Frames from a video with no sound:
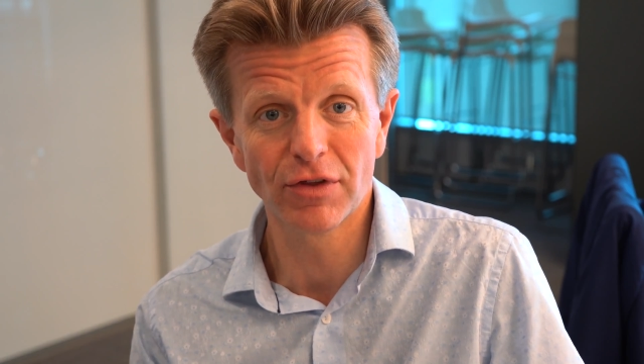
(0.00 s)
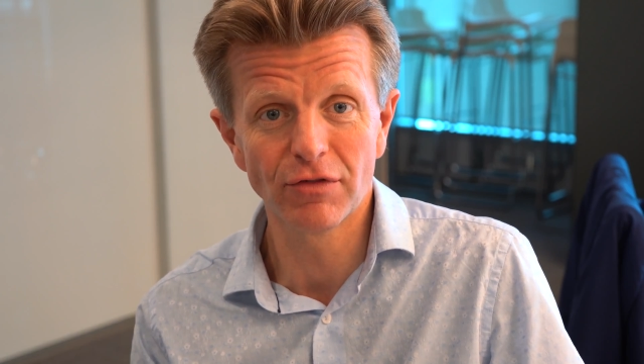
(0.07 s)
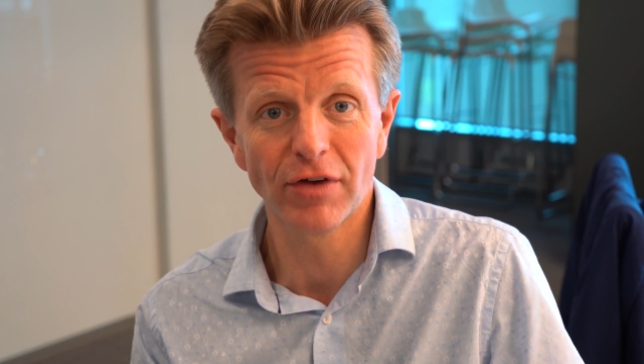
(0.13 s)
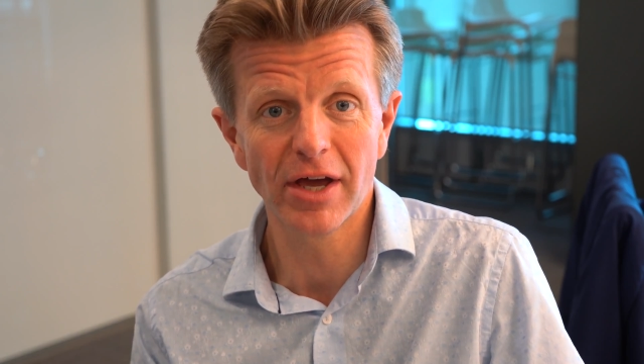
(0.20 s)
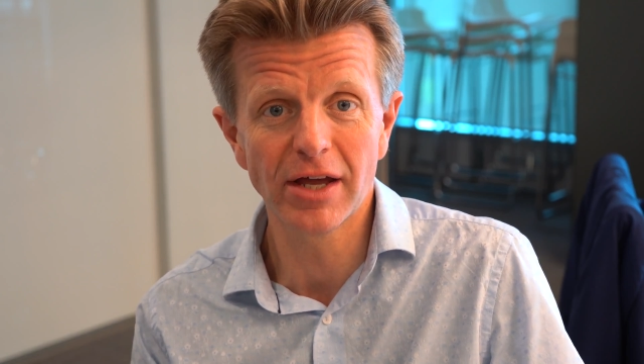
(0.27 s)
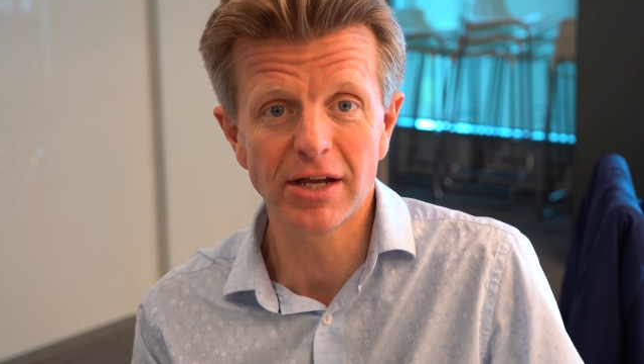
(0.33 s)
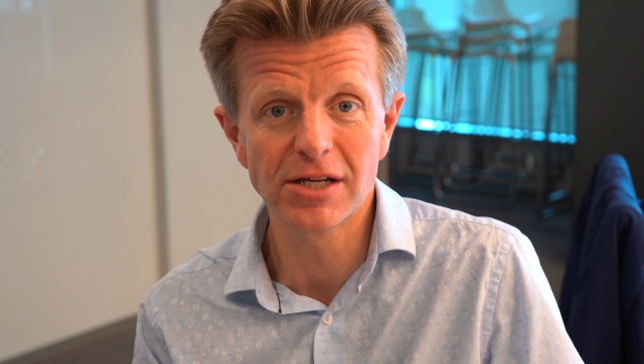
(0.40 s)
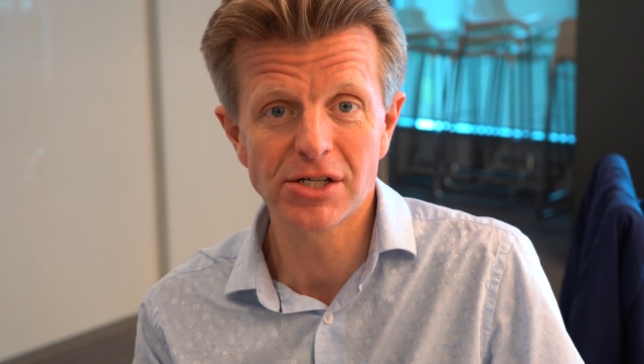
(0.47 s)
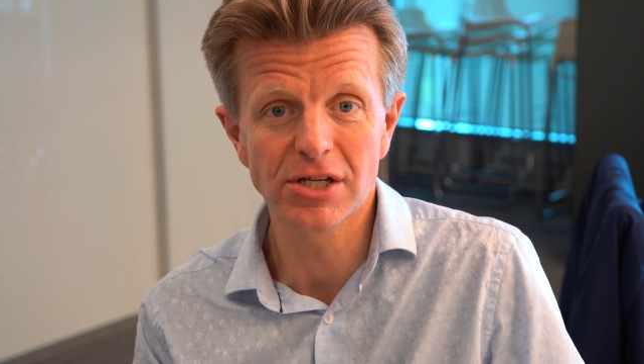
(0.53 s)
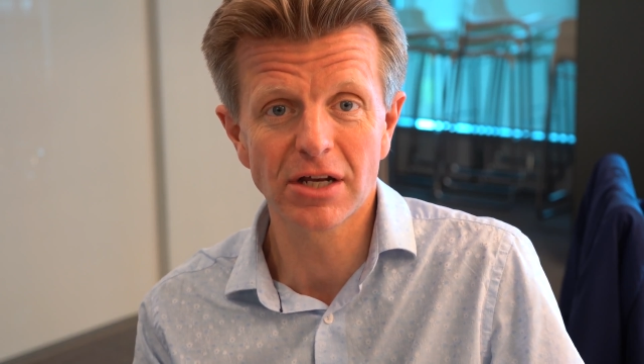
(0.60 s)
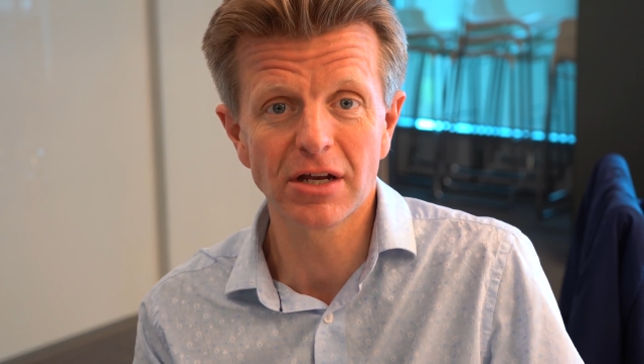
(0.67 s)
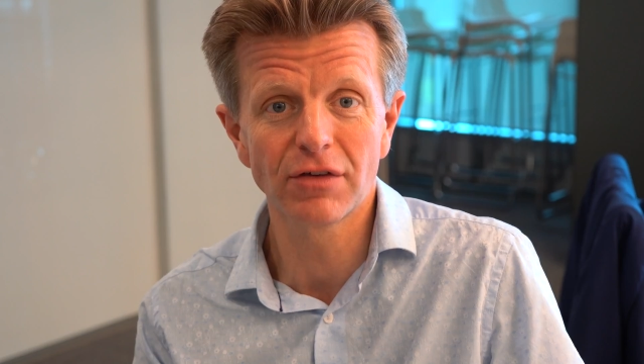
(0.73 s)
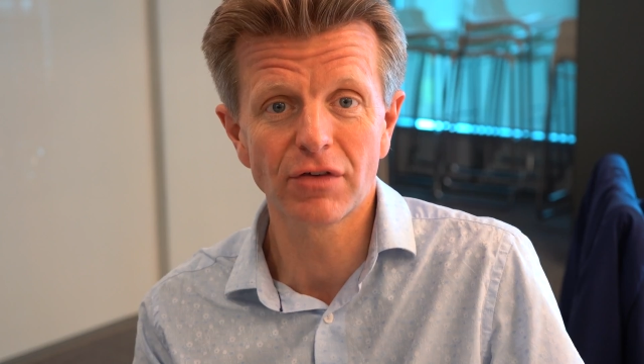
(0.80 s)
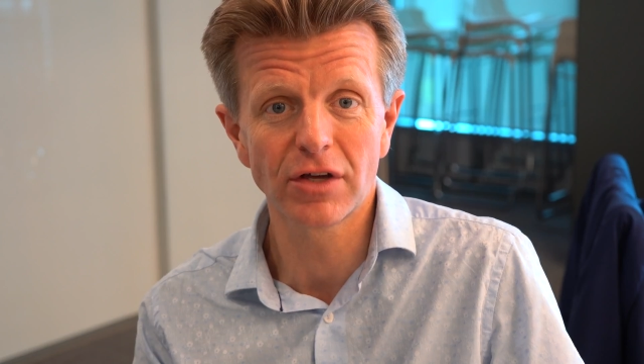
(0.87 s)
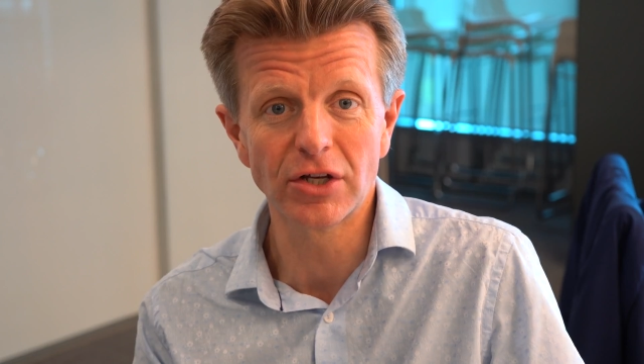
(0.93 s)
the very
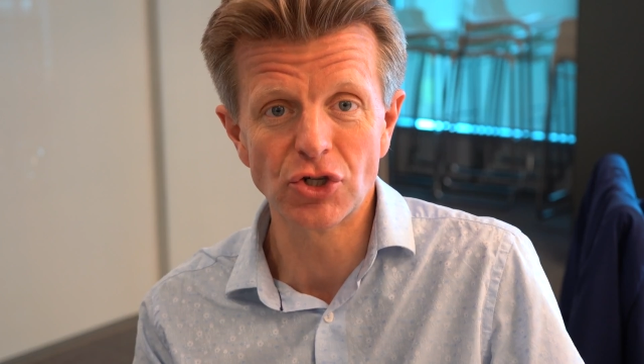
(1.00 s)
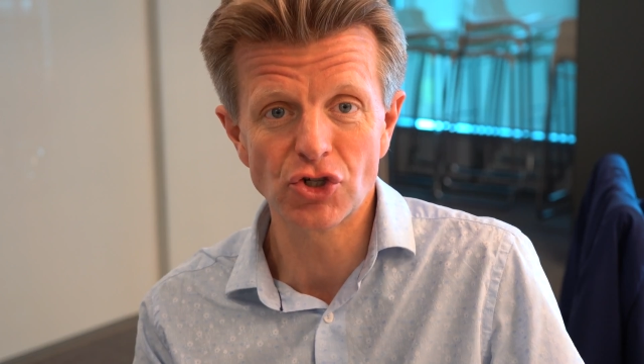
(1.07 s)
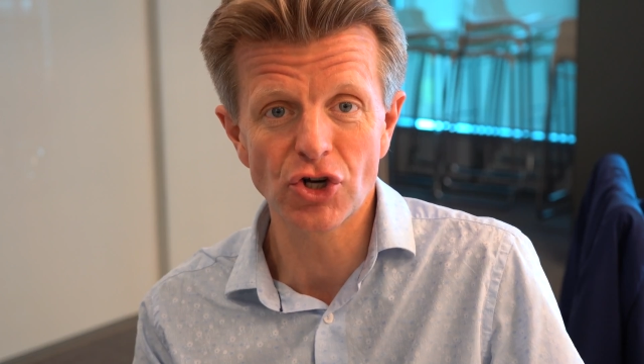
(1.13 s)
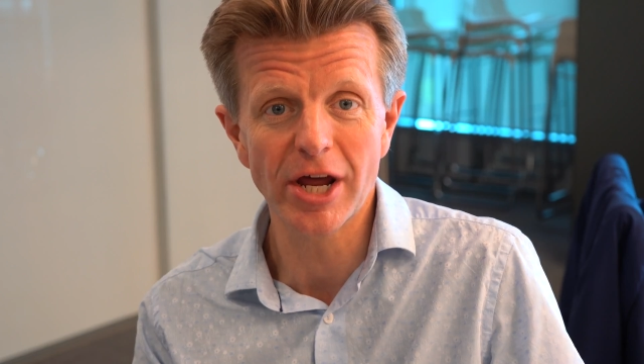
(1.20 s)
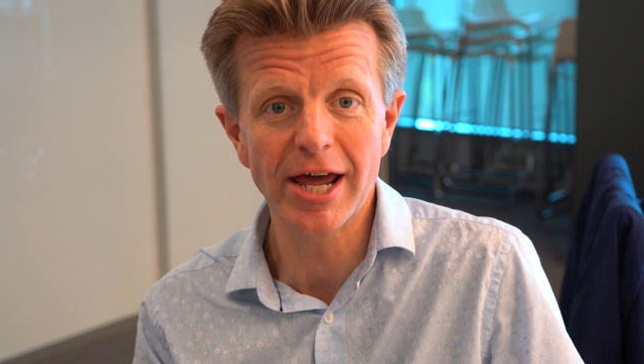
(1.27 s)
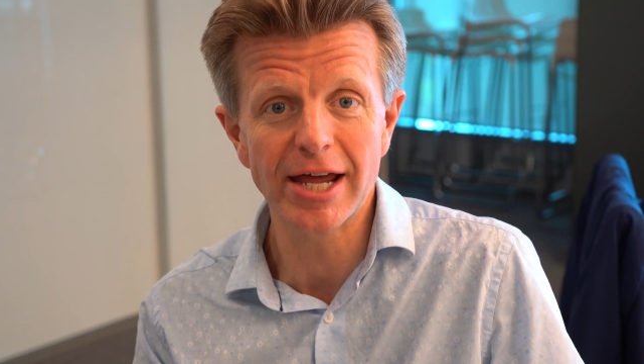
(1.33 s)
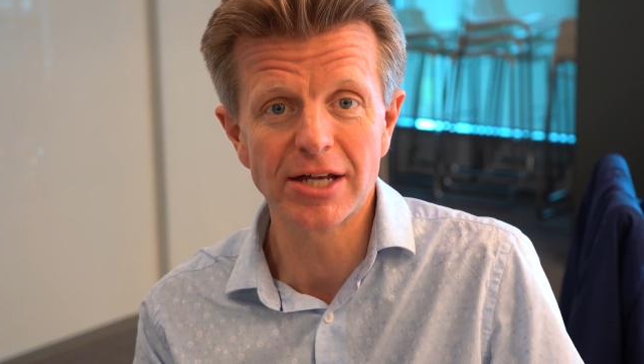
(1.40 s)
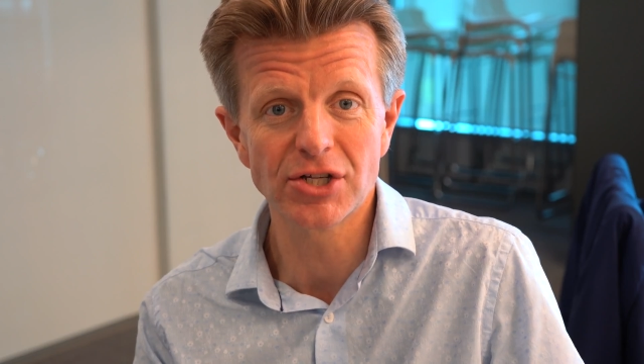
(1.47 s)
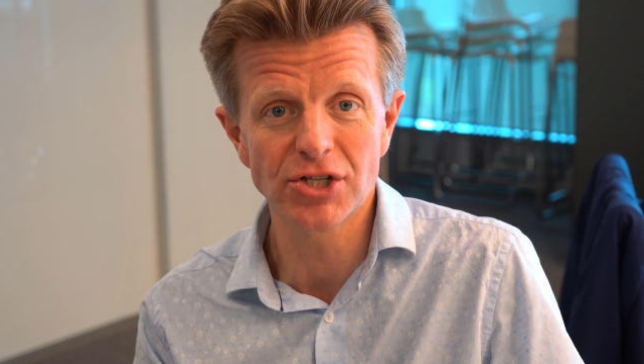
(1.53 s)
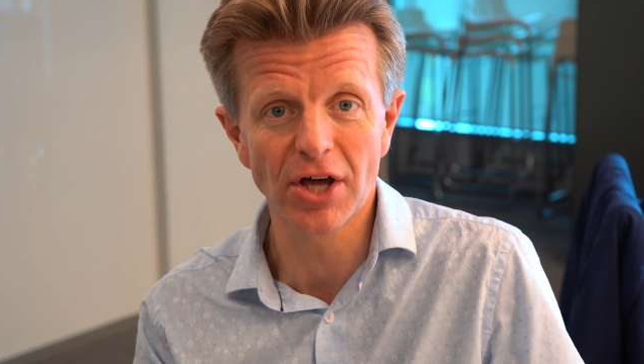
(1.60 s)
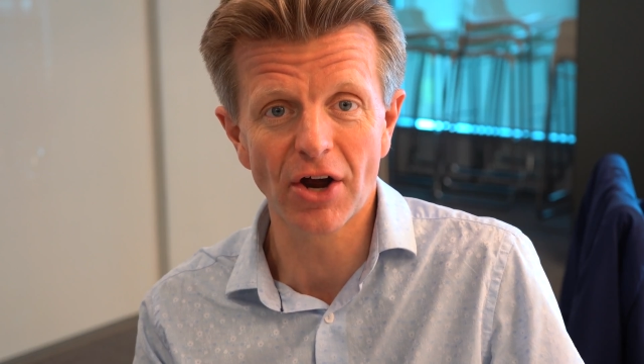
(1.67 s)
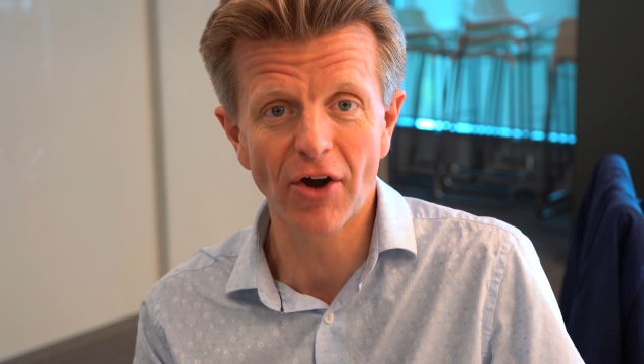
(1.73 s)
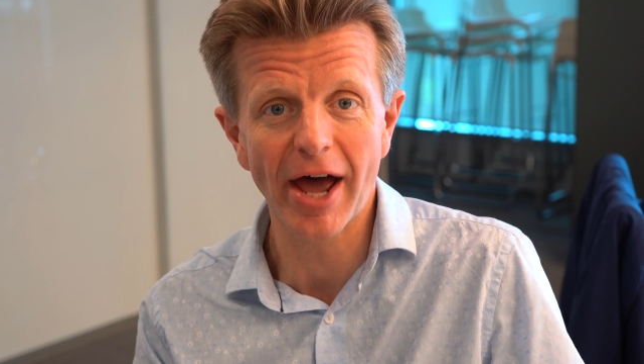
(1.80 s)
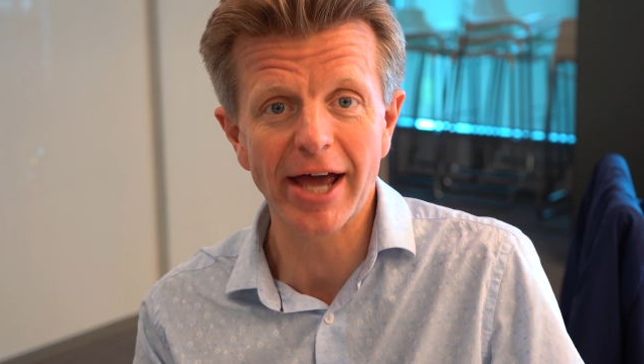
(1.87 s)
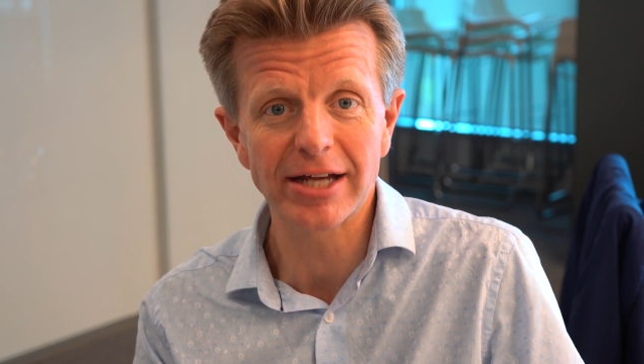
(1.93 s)
significant trends
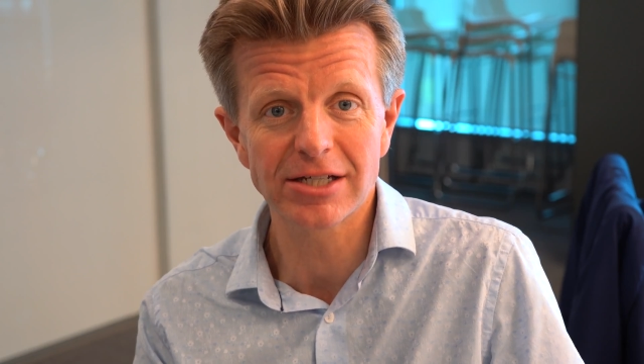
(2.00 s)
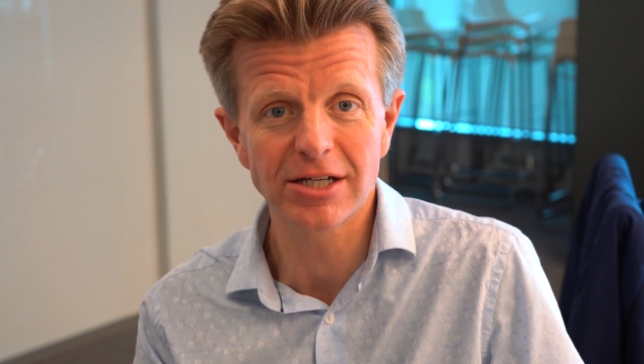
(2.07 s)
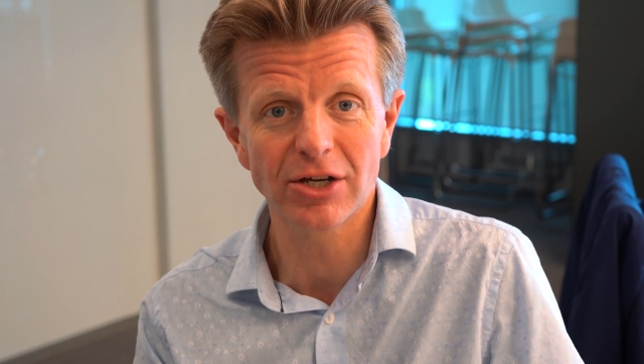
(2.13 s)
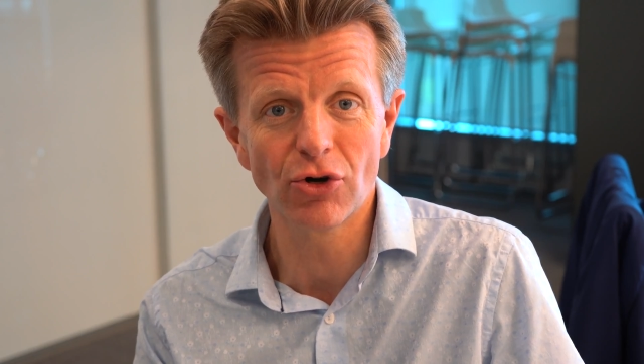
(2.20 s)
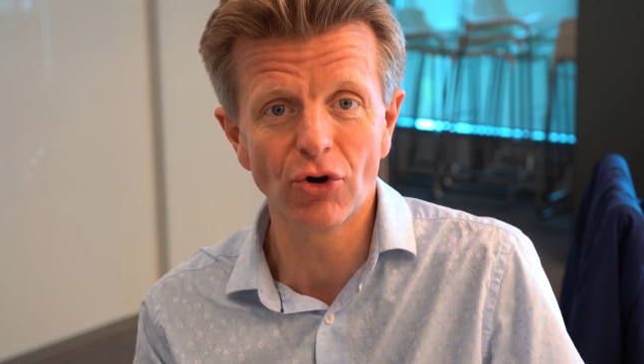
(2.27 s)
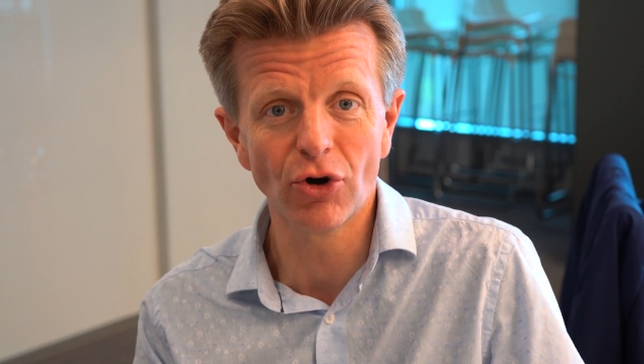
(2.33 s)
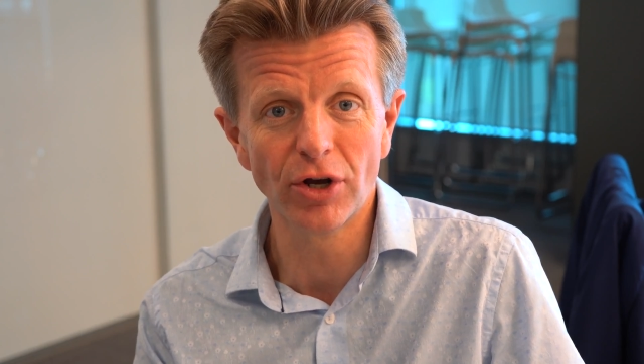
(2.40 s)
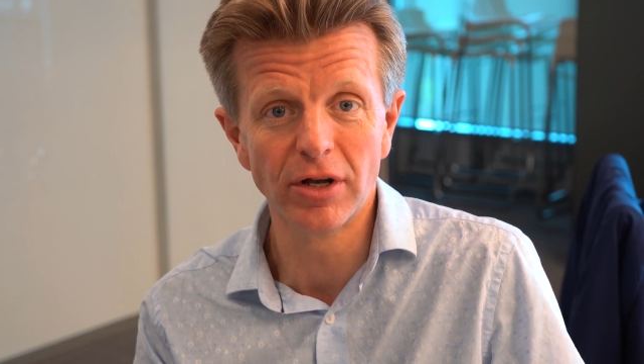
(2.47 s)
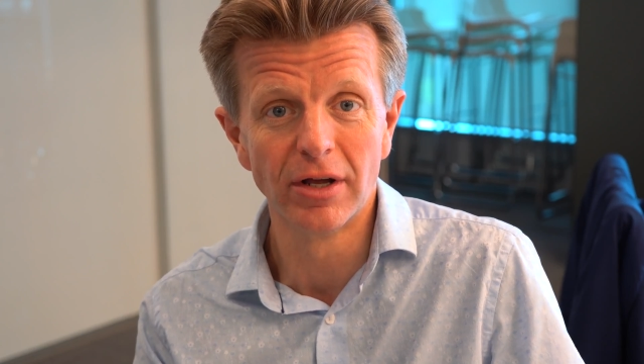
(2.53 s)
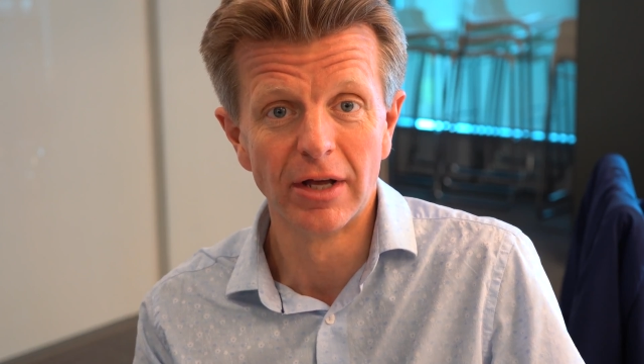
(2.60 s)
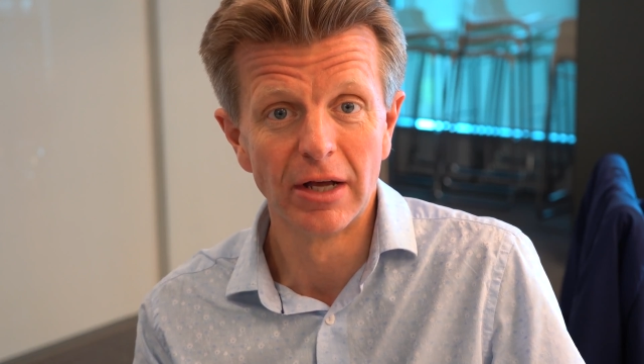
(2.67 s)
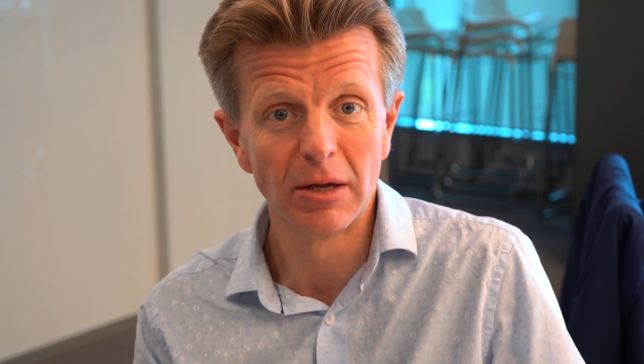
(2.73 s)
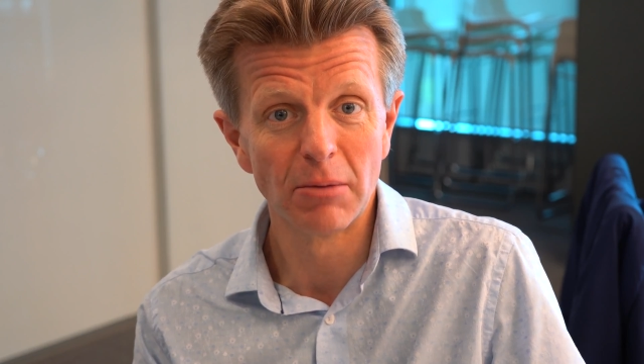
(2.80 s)
that are acting on